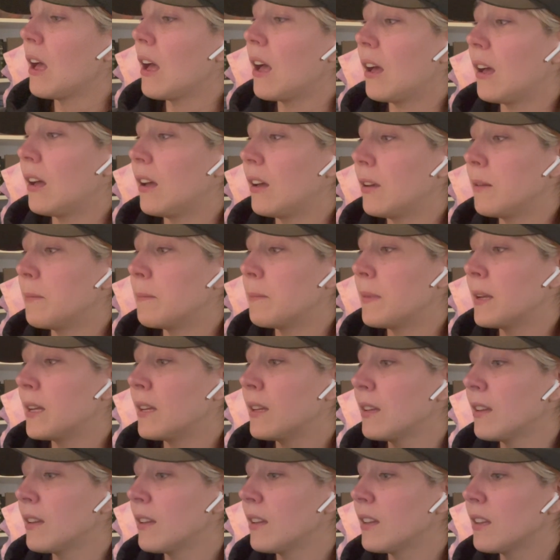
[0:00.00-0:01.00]

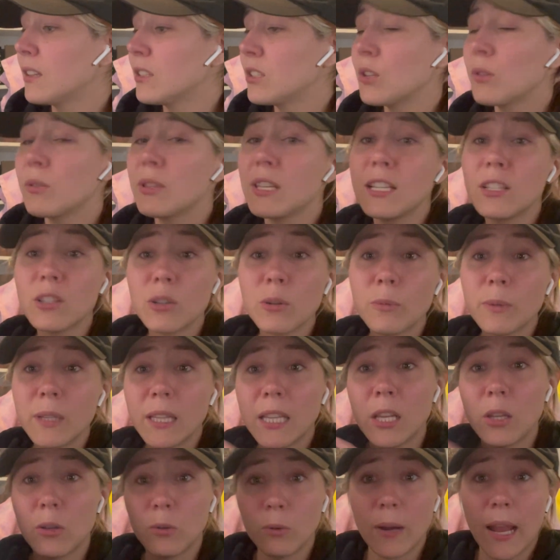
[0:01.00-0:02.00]
So these are
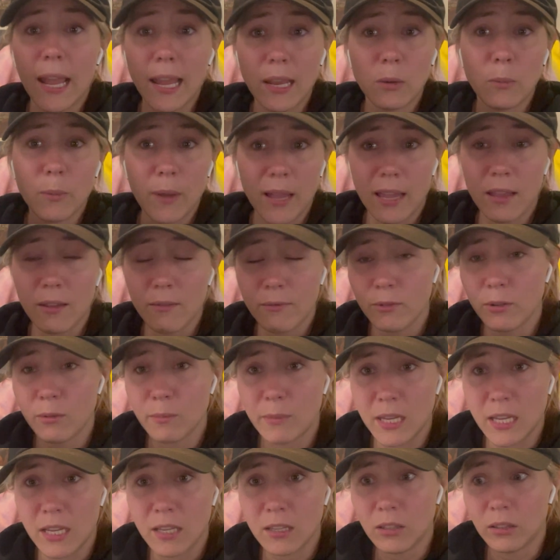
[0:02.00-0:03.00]
really great way for
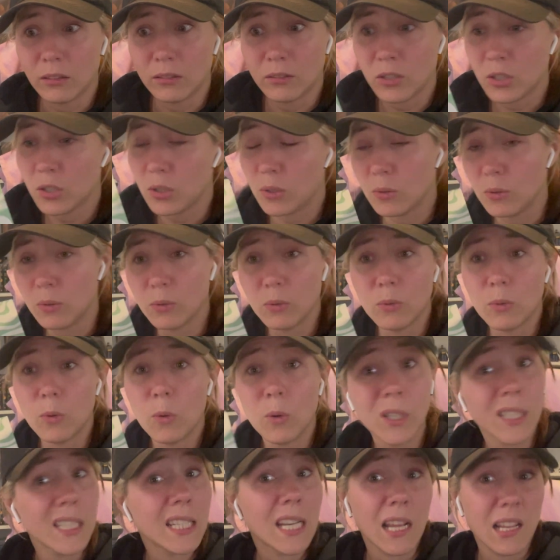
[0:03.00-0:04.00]
me to
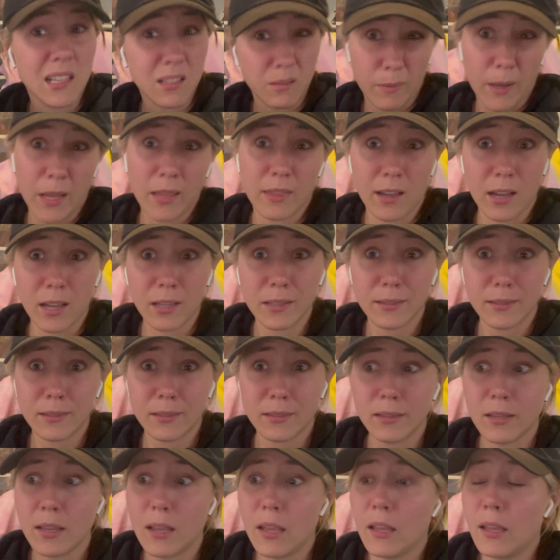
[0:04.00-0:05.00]
organize my thoughts.